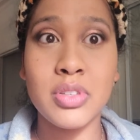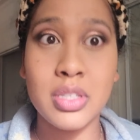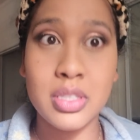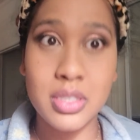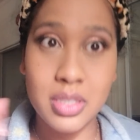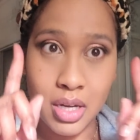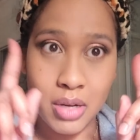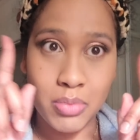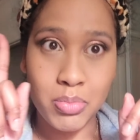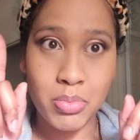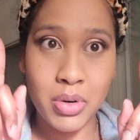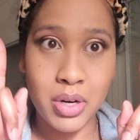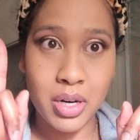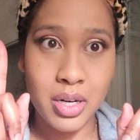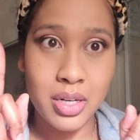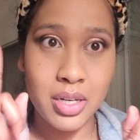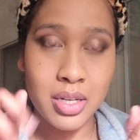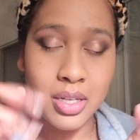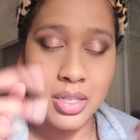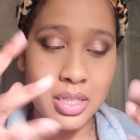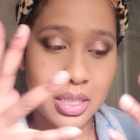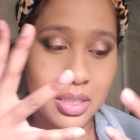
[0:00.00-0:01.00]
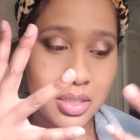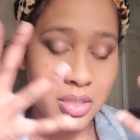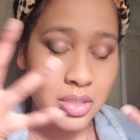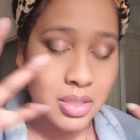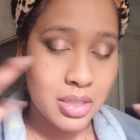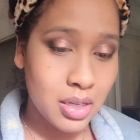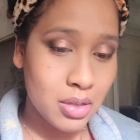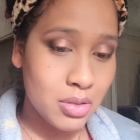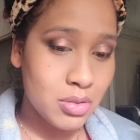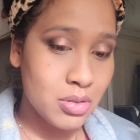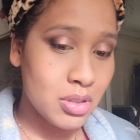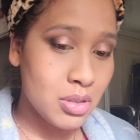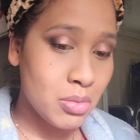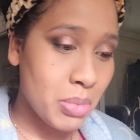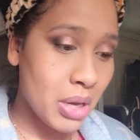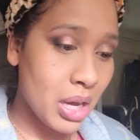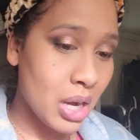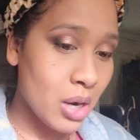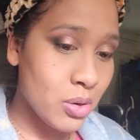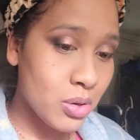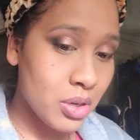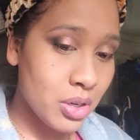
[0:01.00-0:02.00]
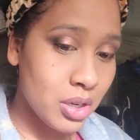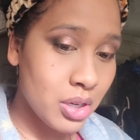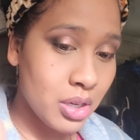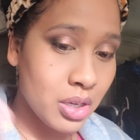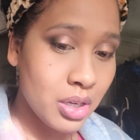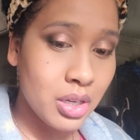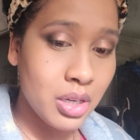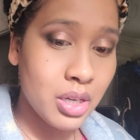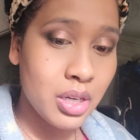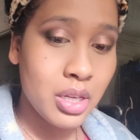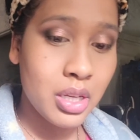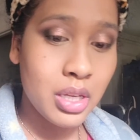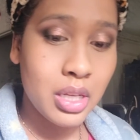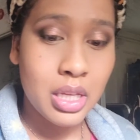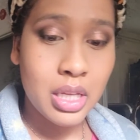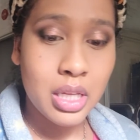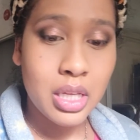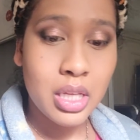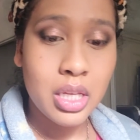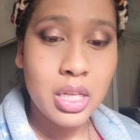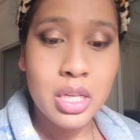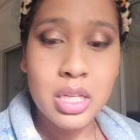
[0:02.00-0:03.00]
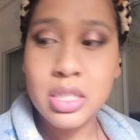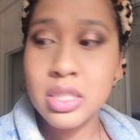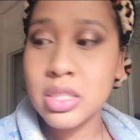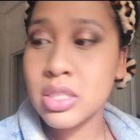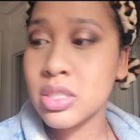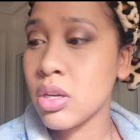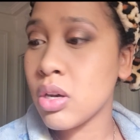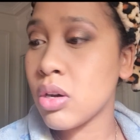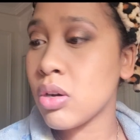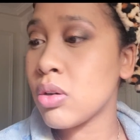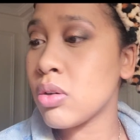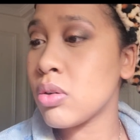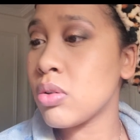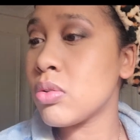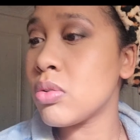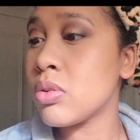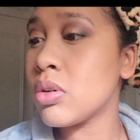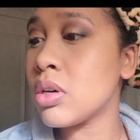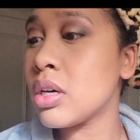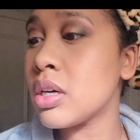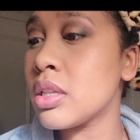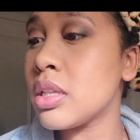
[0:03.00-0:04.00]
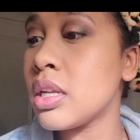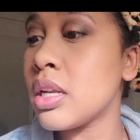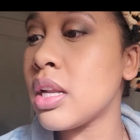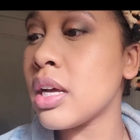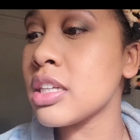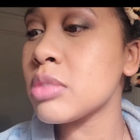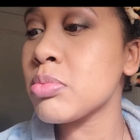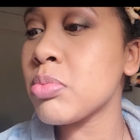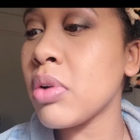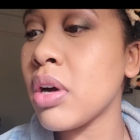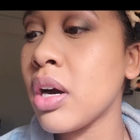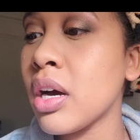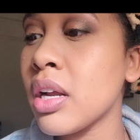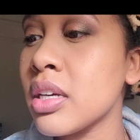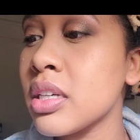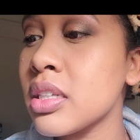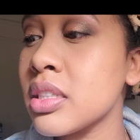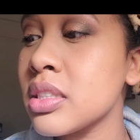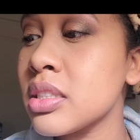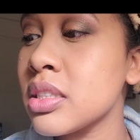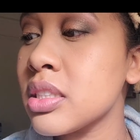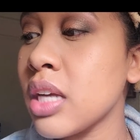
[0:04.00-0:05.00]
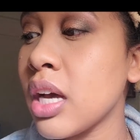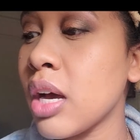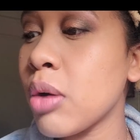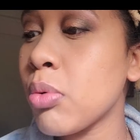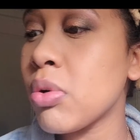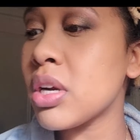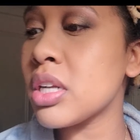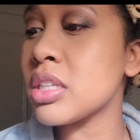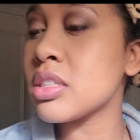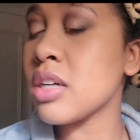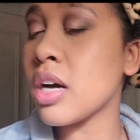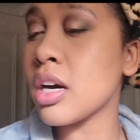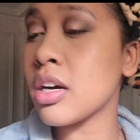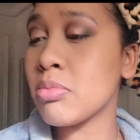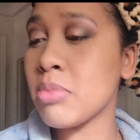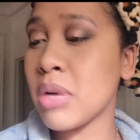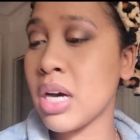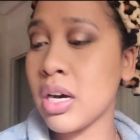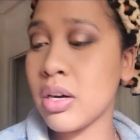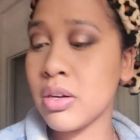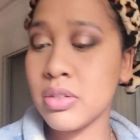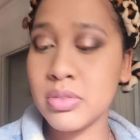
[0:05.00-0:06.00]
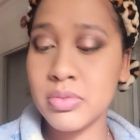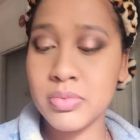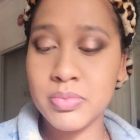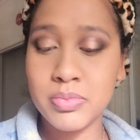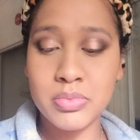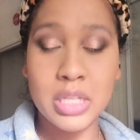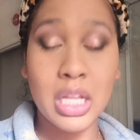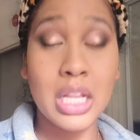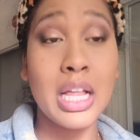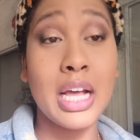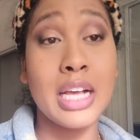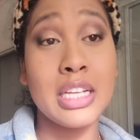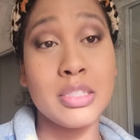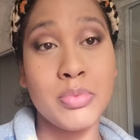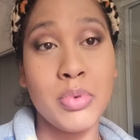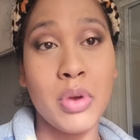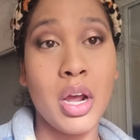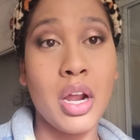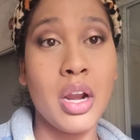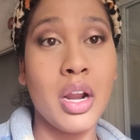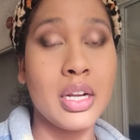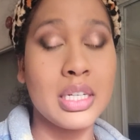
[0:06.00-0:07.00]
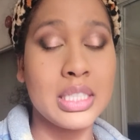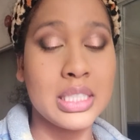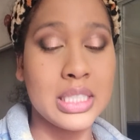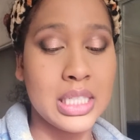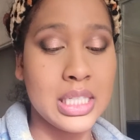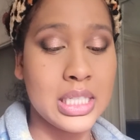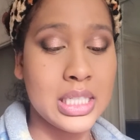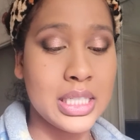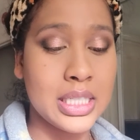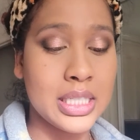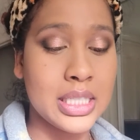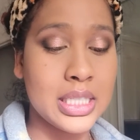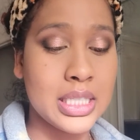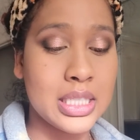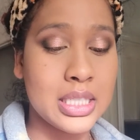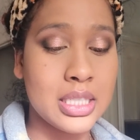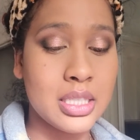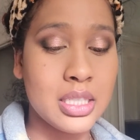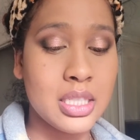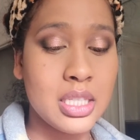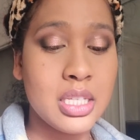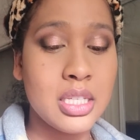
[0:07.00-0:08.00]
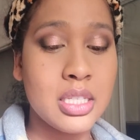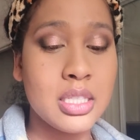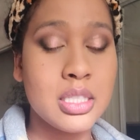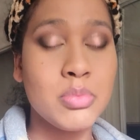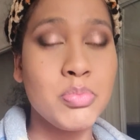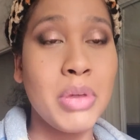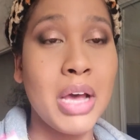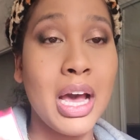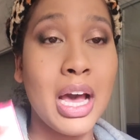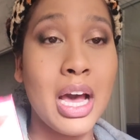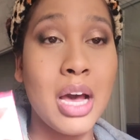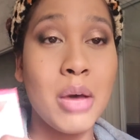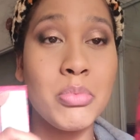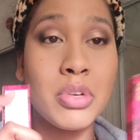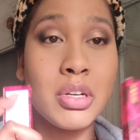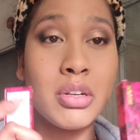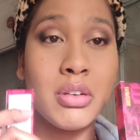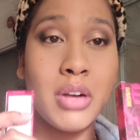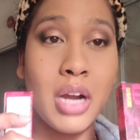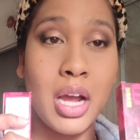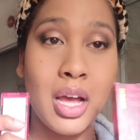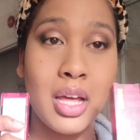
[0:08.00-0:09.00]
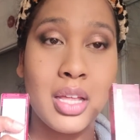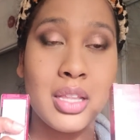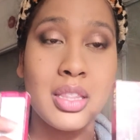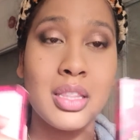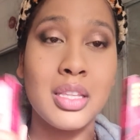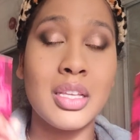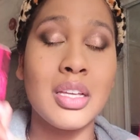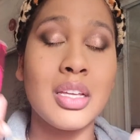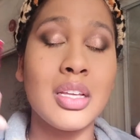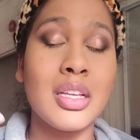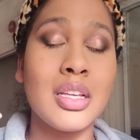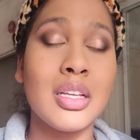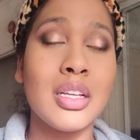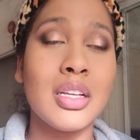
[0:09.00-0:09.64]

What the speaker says: for the top part, and I took out the powder So the next product I want to talk about, the last product, is these Mcgrath